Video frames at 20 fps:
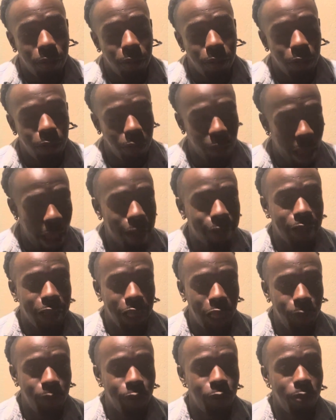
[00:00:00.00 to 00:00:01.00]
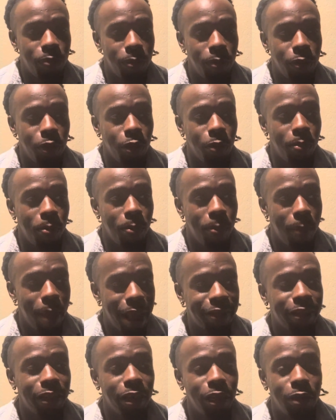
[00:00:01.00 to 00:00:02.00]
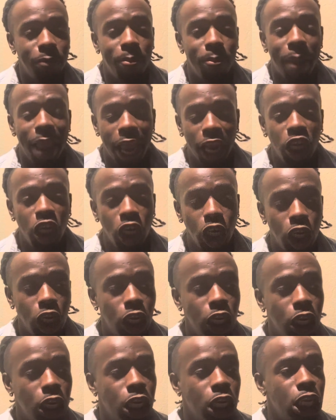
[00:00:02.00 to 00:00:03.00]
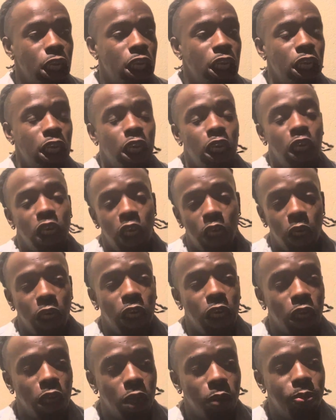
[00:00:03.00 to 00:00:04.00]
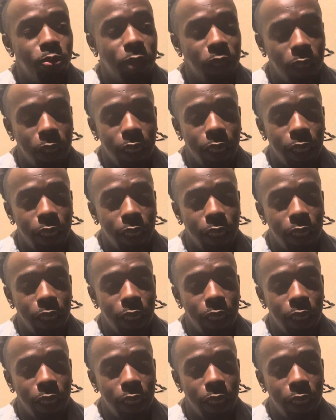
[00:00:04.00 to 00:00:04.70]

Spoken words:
You have to keep your masculine manhood during her period.